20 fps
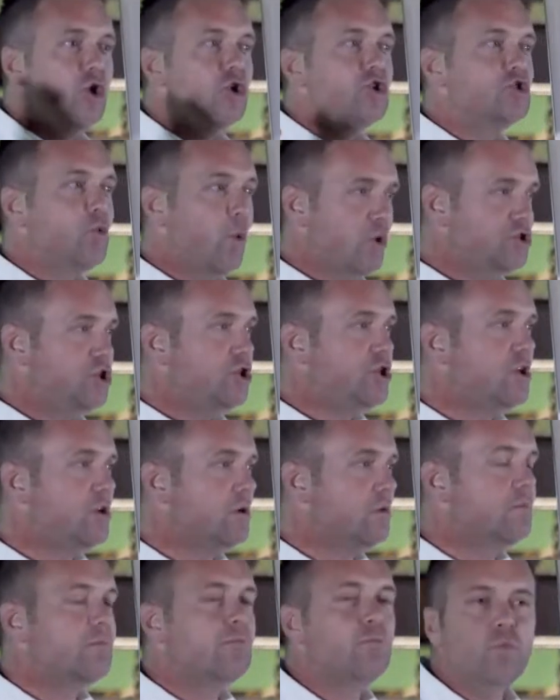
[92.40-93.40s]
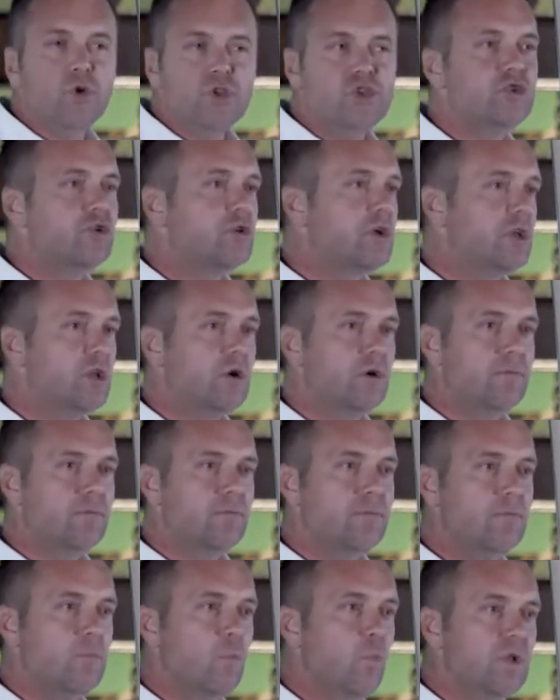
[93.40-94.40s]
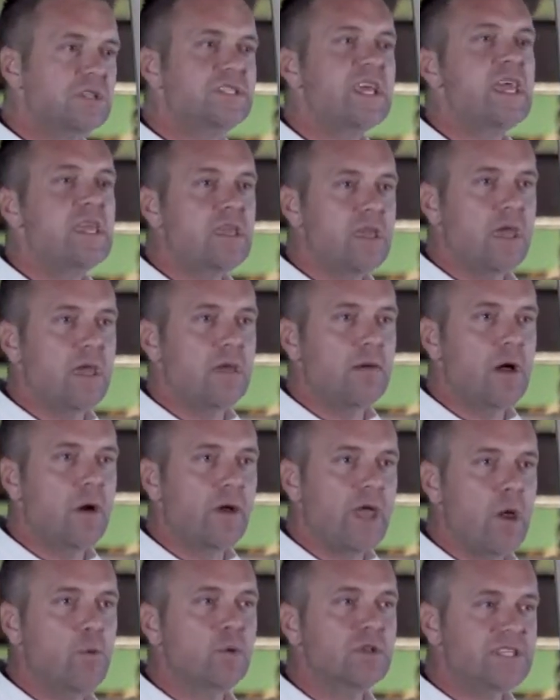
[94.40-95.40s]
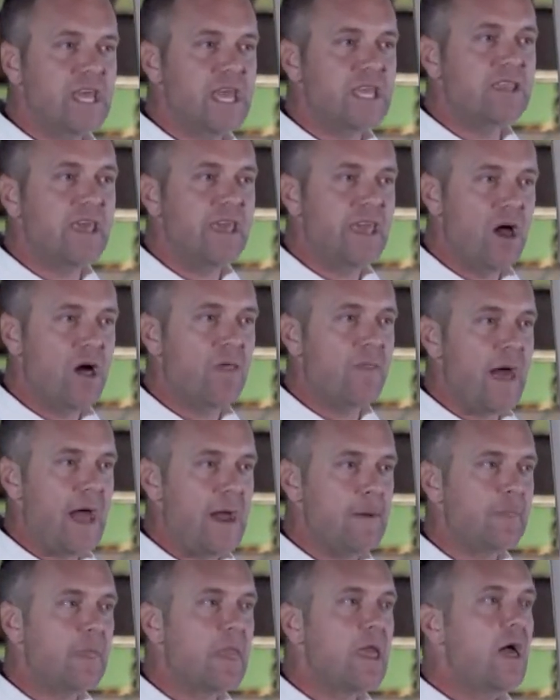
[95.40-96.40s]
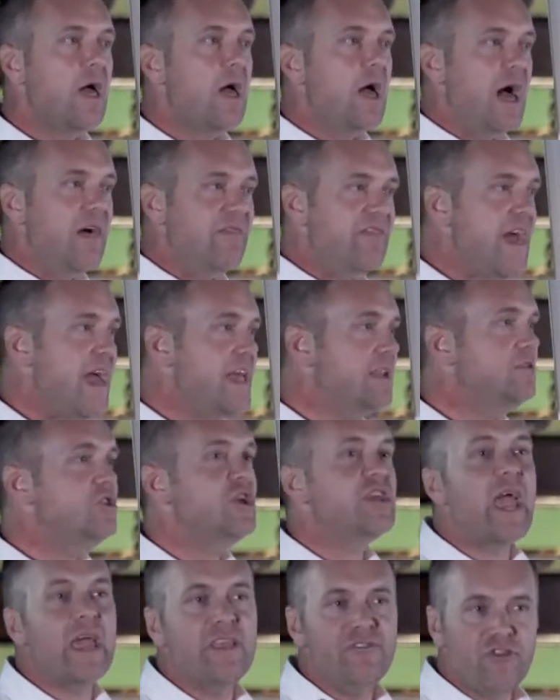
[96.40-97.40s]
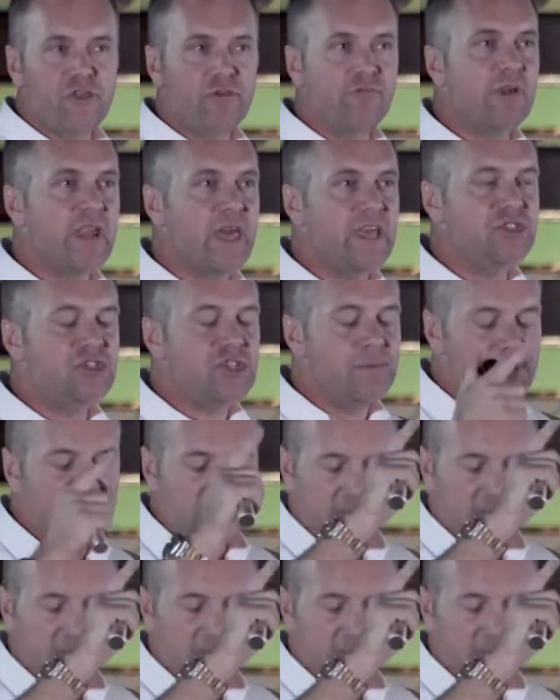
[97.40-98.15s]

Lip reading: So what do? We'll suck it up. We'll take it, okay? We'll take the hit on that. And then you get into the relationship and they